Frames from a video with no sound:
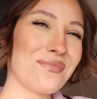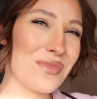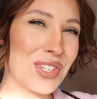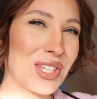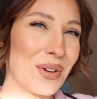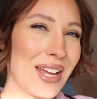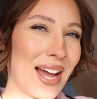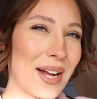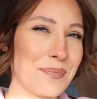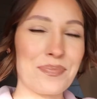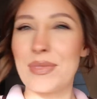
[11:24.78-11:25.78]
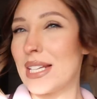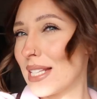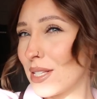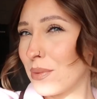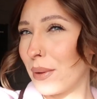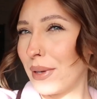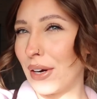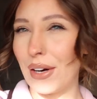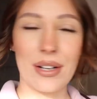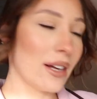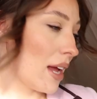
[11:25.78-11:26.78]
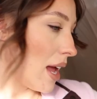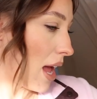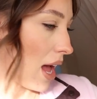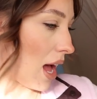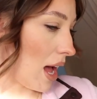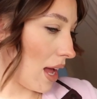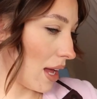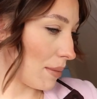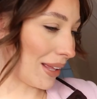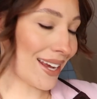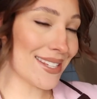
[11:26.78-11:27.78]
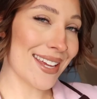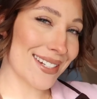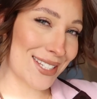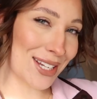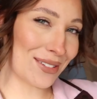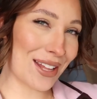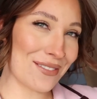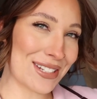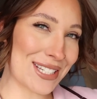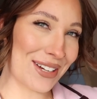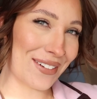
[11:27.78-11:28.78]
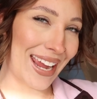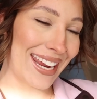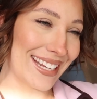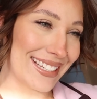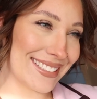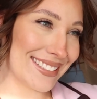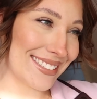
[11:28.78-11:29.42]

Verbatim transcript: So yeah, this is where we are. Um, like I said, don't love it, don't hate it.